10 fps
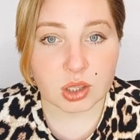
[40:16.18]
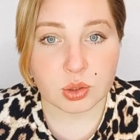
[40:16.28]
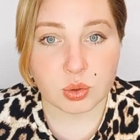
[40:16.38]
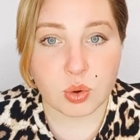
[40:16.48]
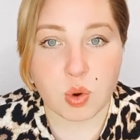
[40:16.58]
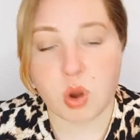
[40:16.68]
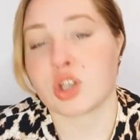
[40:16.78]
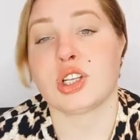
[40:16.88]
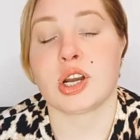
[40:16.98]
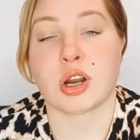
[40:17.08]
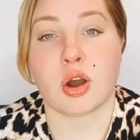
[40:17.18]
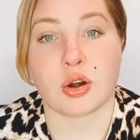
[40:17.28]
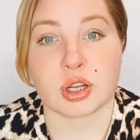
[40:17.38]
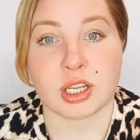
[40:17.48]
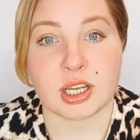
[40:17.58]
to watch the
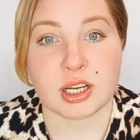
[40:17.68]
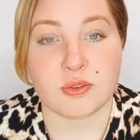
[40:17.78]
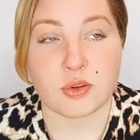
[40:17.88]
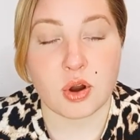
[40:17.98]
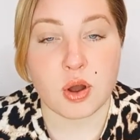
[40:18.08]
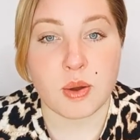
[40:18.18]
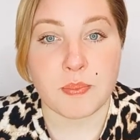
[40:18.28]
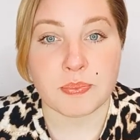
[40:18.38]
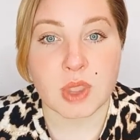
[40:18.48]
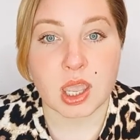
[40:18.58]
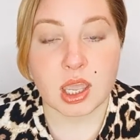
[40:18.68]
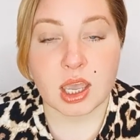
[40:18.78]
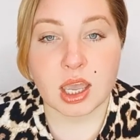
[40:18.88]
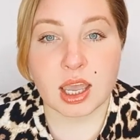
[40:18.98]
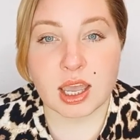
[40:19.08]
recording from
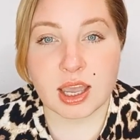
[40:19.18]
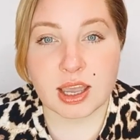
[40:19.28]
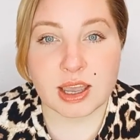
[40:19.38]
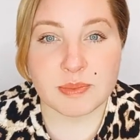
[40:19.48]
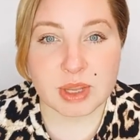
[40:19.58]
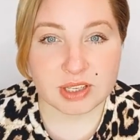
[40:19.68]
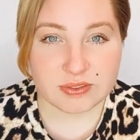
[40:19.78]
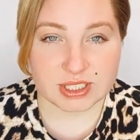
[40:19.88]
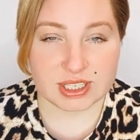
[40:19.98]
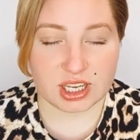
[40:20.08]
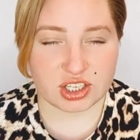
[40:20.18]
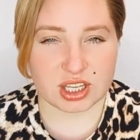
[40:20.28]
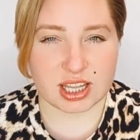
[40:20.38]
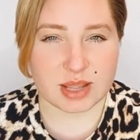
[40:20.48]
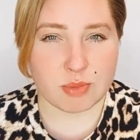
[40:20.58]
Manifestation
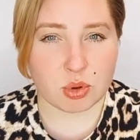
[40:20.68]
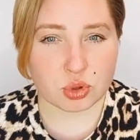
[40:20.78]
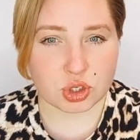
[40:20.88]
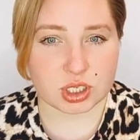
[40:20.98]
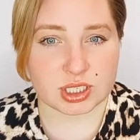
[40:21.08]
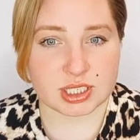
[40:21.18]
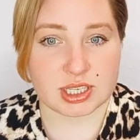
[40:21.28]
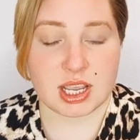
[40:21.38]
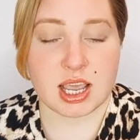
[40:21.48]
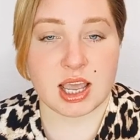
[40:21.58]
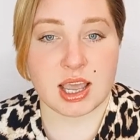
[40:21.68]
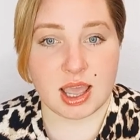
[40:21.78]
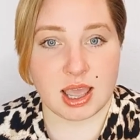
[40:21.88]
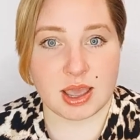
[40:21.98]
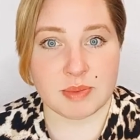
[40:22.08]
and Emotions
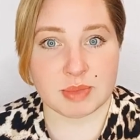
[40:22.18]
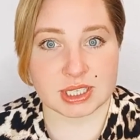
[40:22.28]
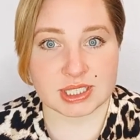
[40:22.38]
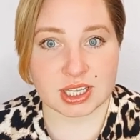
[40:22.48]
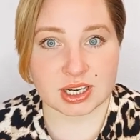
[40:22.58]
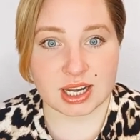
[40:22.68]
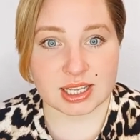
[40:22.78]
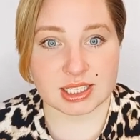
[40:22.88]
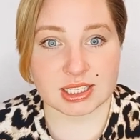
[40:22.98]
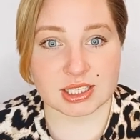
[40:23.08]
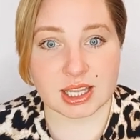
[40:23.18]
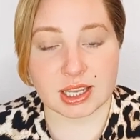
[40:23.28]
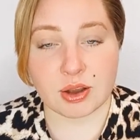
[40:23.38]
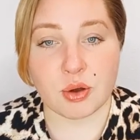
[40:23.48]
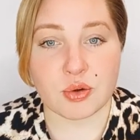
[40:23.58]
masterclass. It's
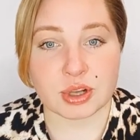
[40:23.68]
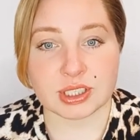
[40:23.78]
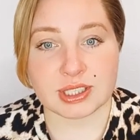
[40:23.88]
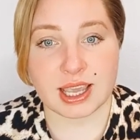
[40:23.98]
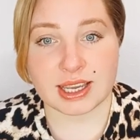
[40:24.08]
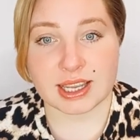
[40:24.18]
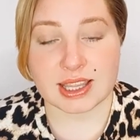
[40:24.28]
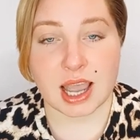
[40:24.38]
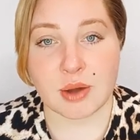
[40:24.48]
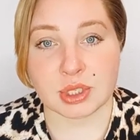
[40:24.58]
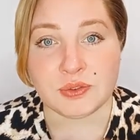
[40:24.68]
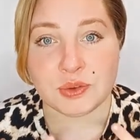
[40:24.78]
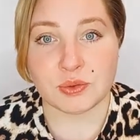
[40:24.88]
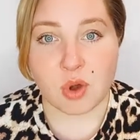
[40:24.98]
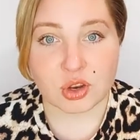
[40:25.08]
like already taken down. If
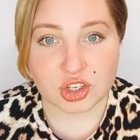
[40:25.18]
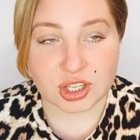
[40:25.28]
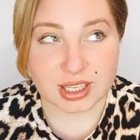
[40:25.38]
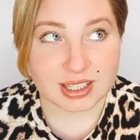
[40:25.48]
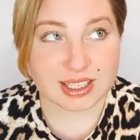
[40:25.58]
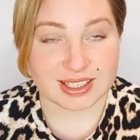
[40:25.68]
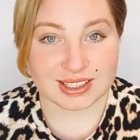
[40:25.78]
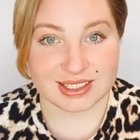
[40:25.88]
you watched it,